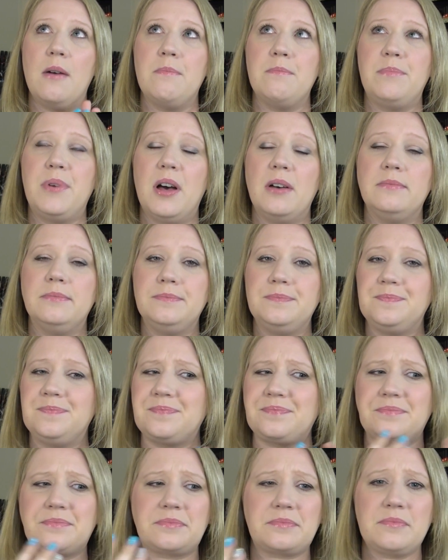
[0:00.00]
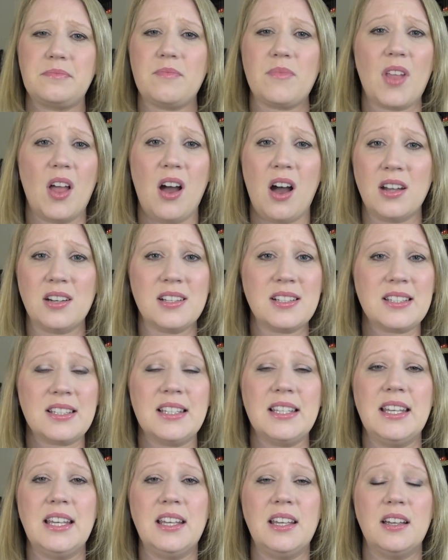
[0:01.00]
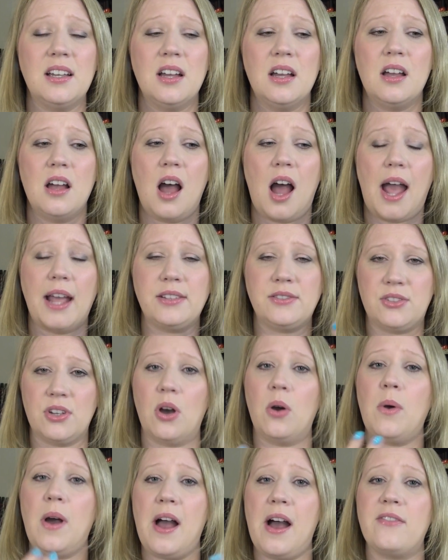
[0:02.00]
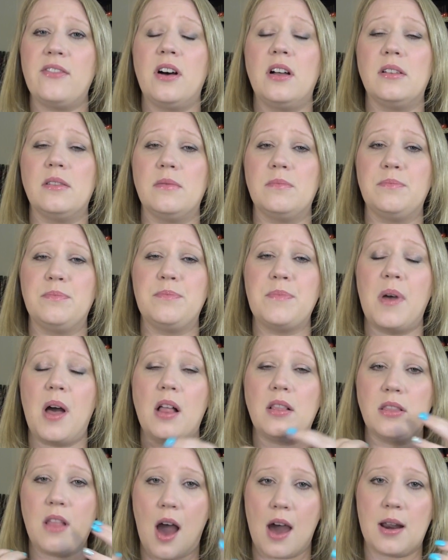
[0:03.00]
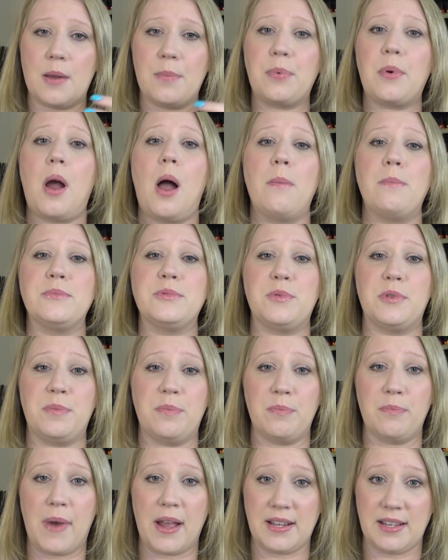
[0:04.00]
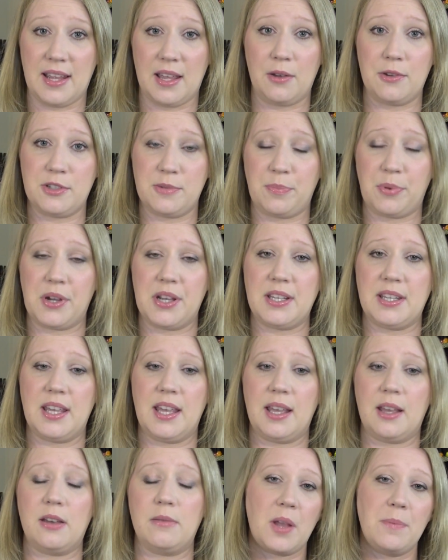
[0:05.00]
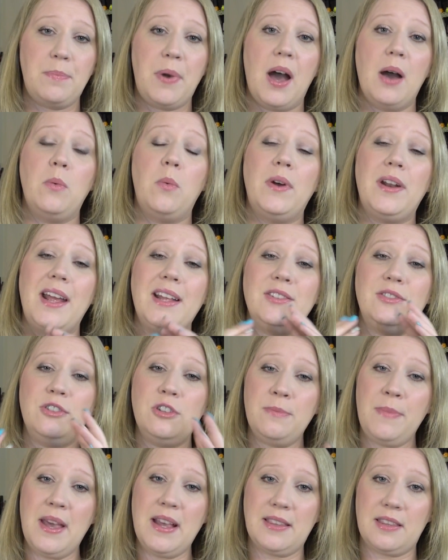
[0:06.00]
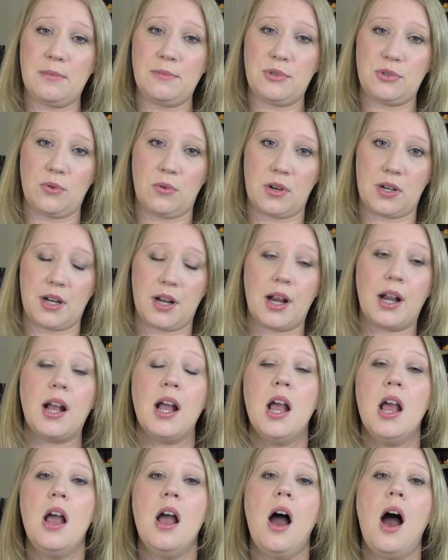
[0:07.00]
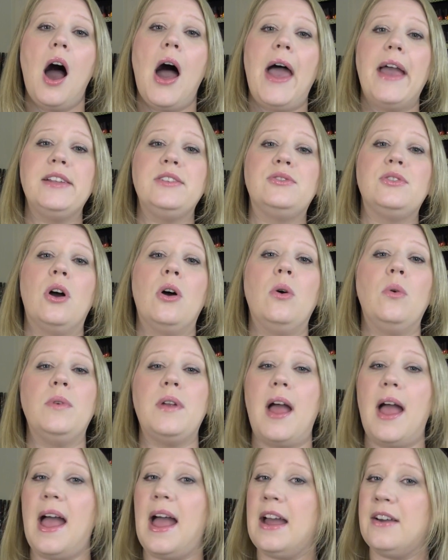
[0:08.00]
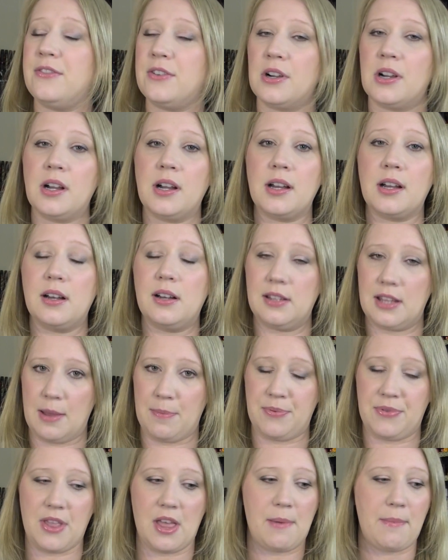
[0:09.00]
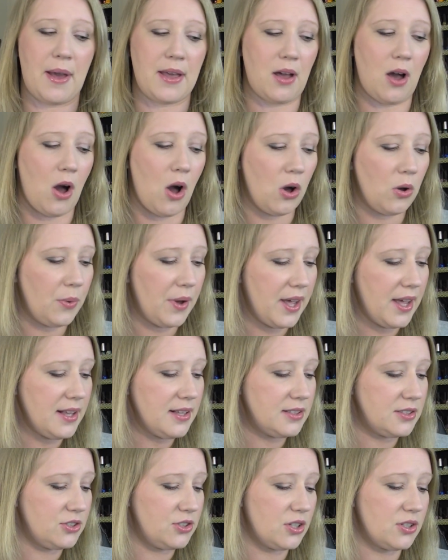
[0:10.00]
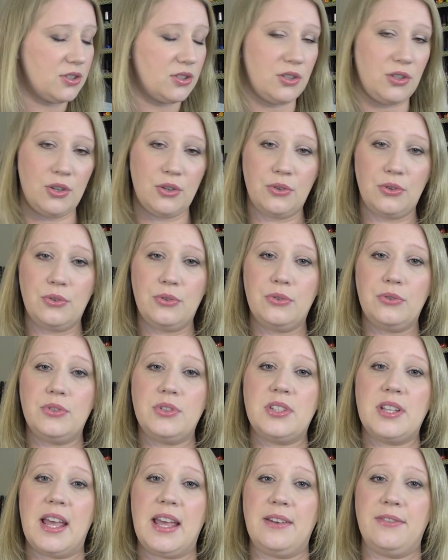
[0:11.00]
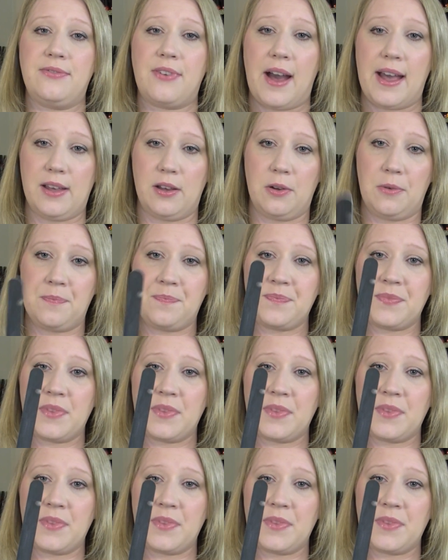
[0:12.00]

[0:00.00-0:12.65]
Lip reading: but honestly, I don't have a lot of problems with my nails breaking. But when I do make them shorter, I don't ever clip them. I always just use a file.